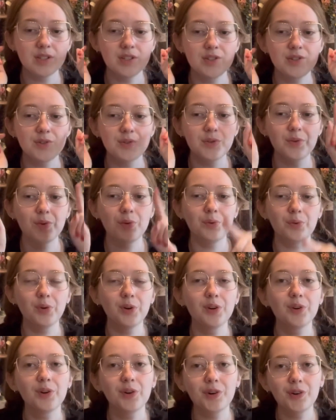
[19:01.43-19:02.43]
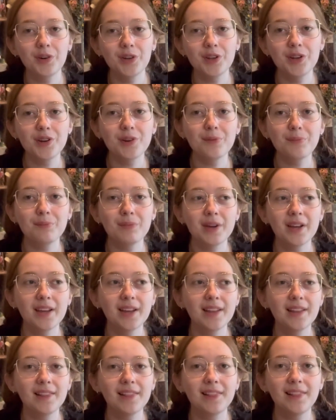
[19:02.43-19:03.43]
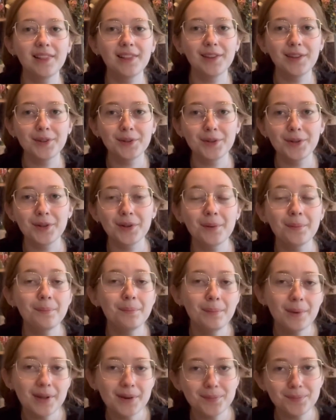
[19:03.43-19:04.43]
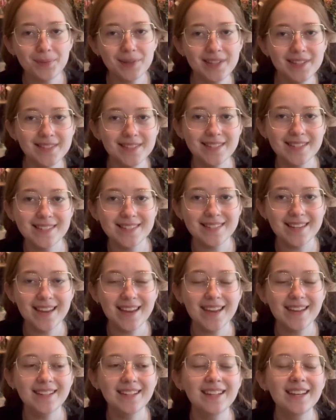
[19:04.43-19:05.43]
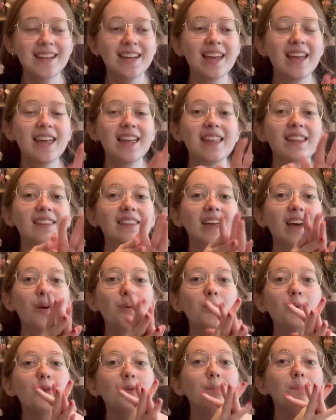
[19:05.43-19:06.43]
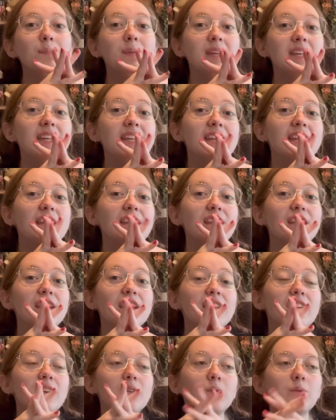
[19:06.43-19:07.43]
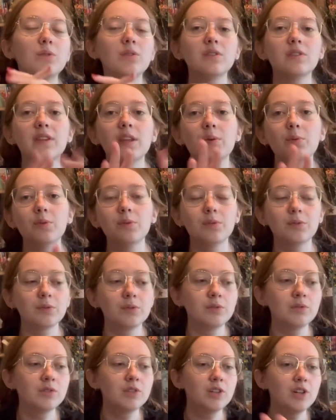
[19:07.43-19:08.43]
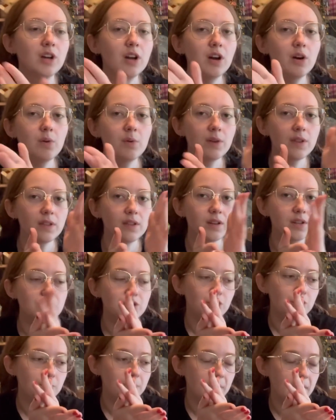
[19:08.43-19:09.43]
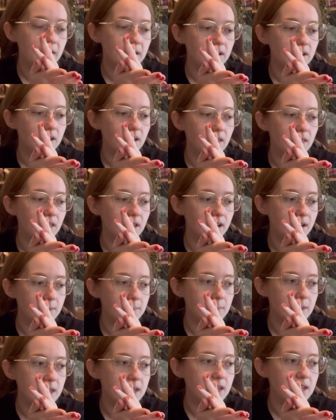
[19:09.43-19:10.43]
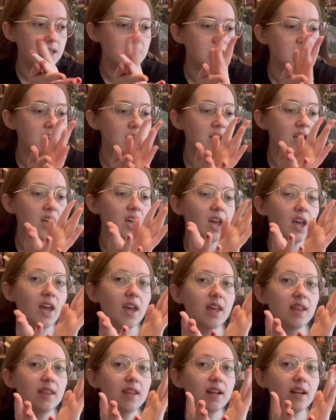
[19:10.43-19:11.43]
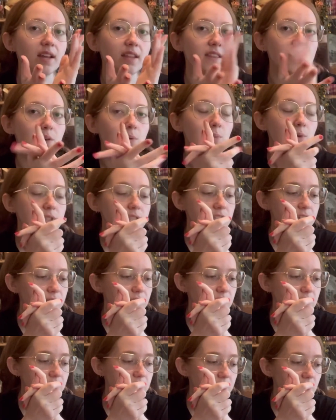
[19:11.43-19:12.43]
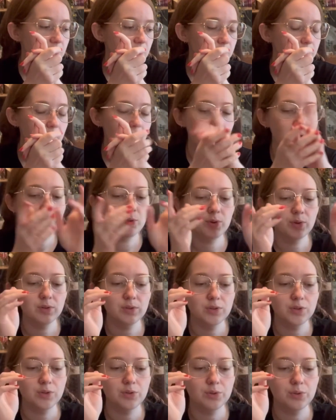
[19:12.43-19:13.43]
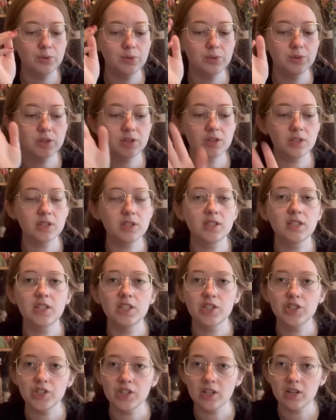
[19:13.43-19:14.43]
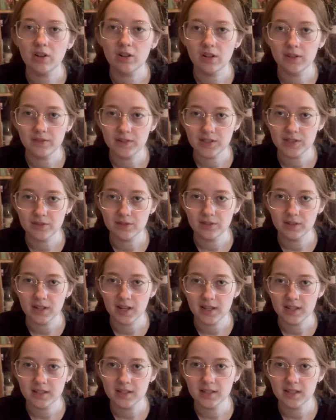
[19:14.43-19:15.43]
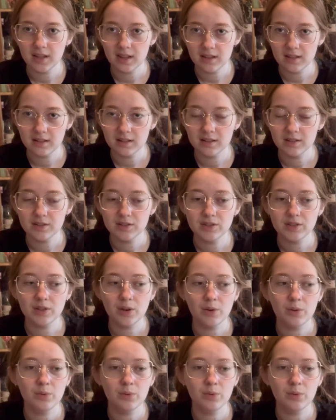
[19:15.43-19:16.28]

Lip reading: to work on my little button pin design that will be, well, that will go with a tote bag that I made. And then I think once I finish that up, I'm going to start stitching all of these little guys together. So